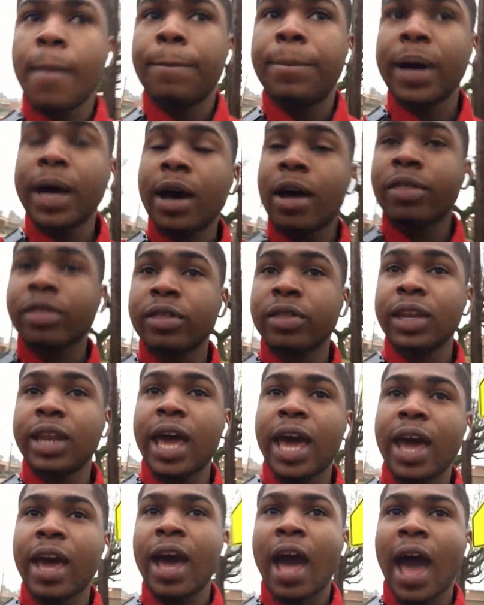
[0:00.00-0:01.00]
But other than
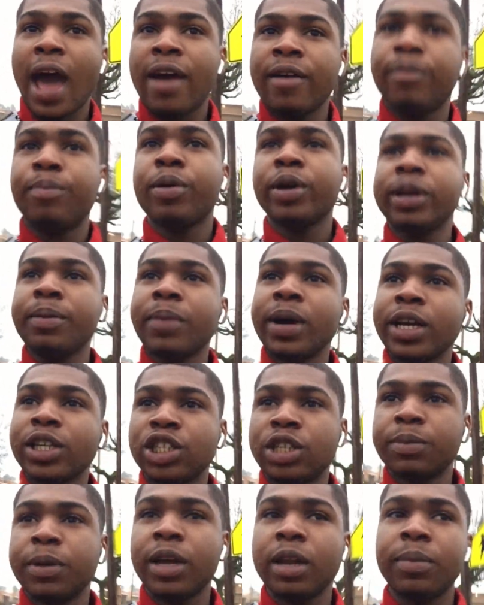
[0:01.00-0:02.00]
that, I pretty
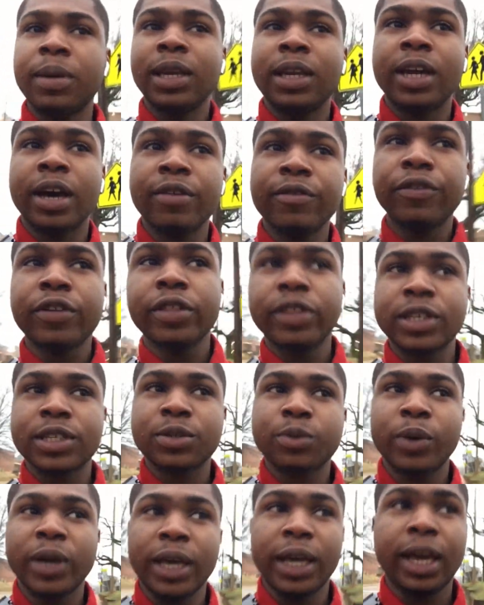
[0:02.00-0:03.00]
much am gonna be done for
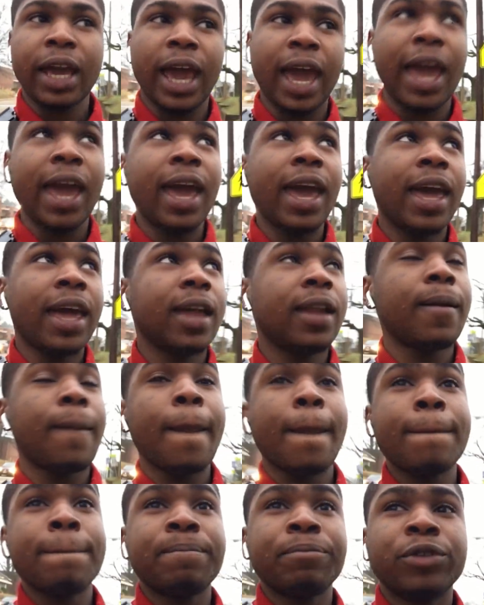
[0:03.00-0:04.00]
this week. And
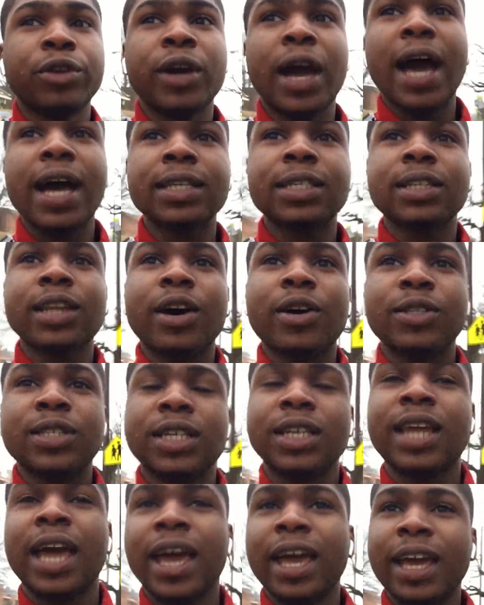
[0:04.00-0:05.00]
you guys know
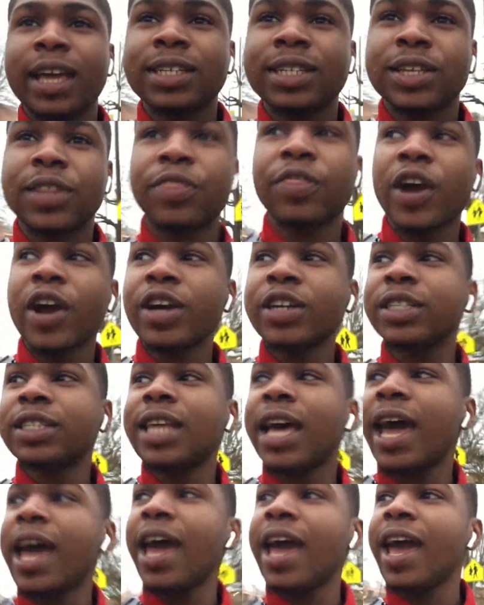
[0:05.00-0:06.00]
today is
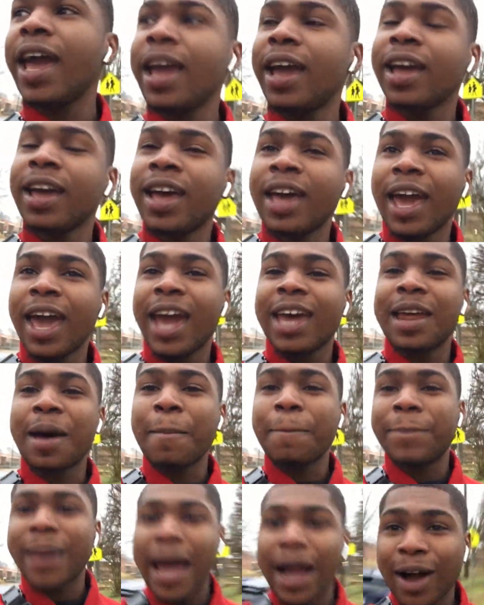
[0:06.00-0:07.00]
Thursday and
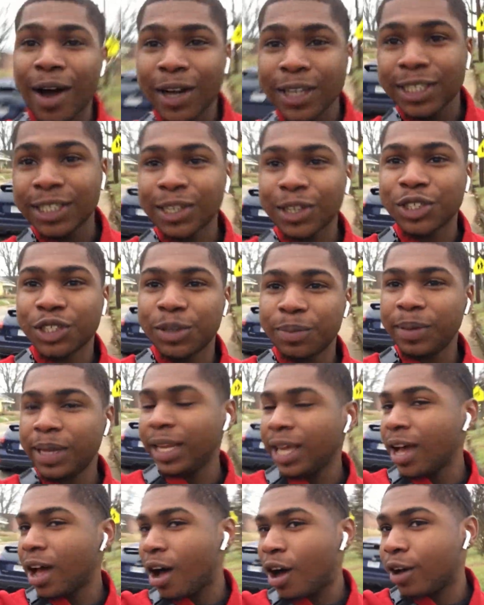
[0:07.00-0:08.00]
I'm back on social
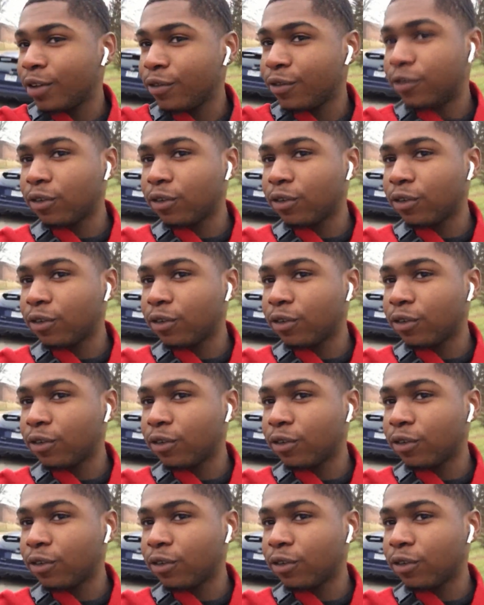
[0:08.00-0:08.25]
media on